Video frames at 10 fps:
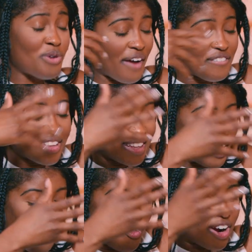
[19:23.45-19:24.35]
I feel like they
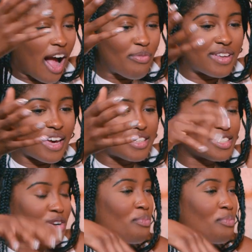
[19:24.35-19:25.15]
overcomplicate shit on